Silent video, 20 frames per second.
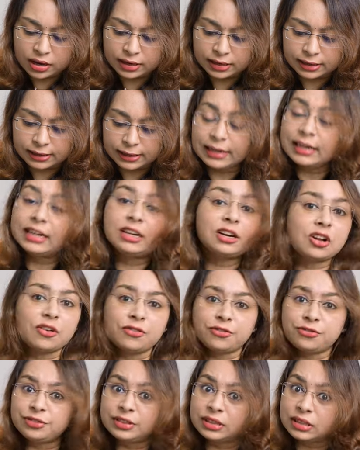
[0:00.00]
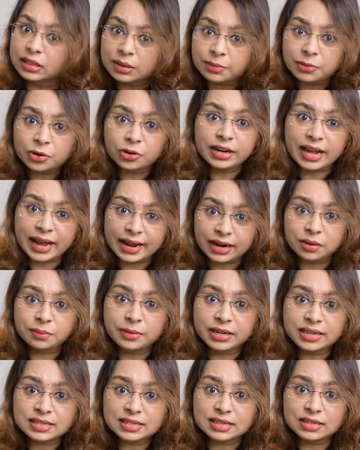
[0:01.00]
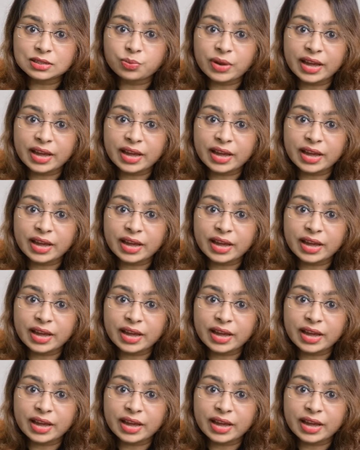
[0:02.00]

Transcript: a little of thermodynamics is